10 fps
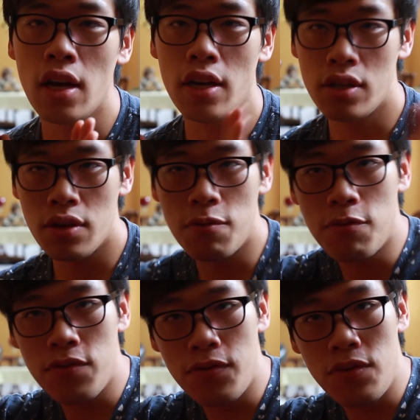and the
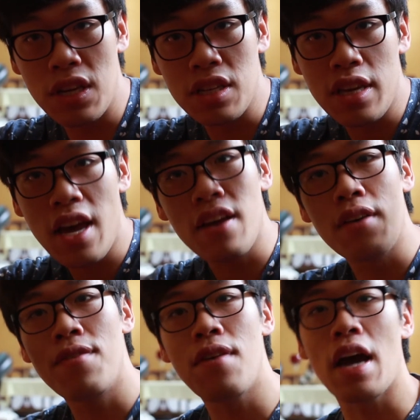vignette
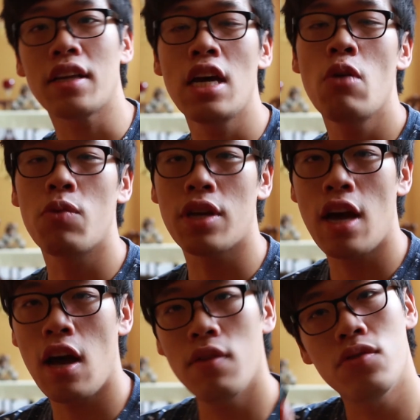effect when you
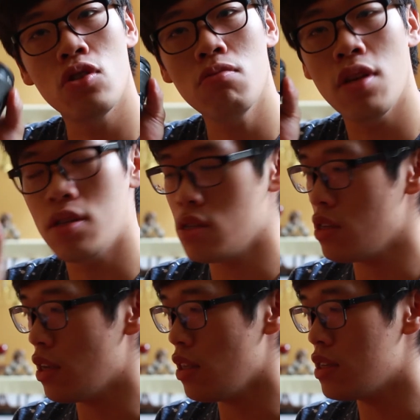have zoom lenses
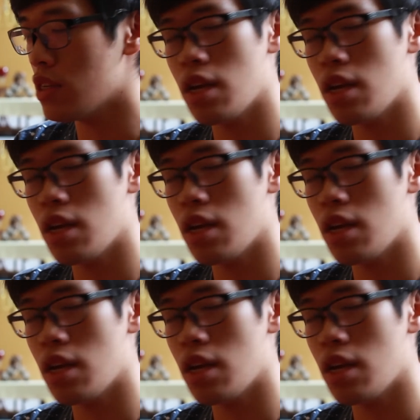like these.